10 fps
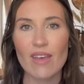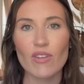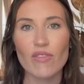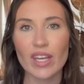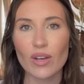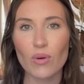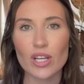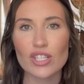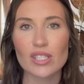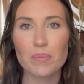if you have any
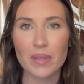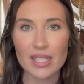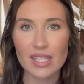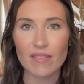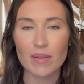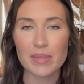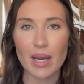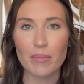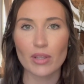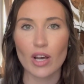questions, please leave them
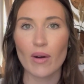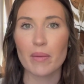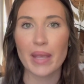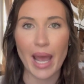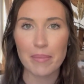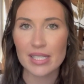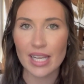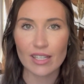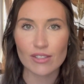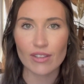down below. I'd be happy
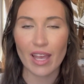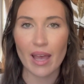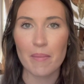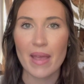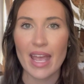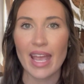to answer them.